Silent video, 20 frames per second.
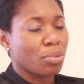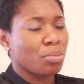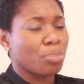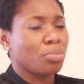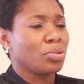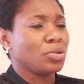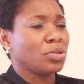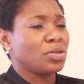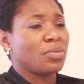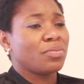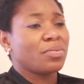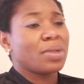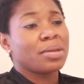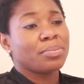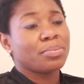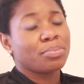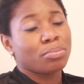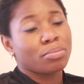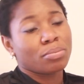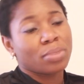But most of
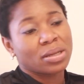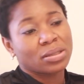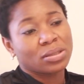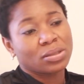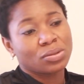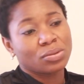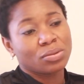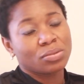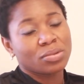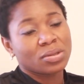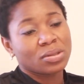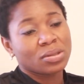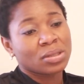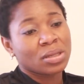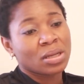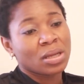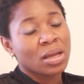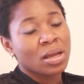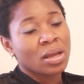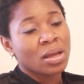my
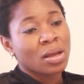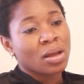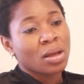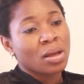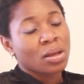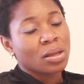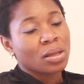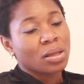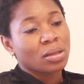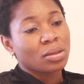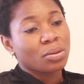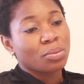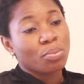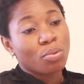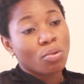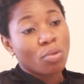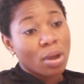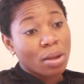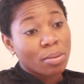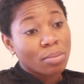stories in the
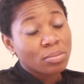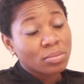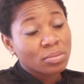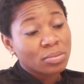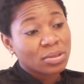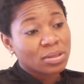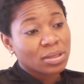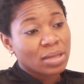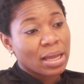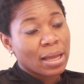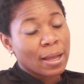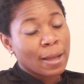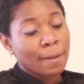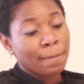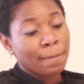poems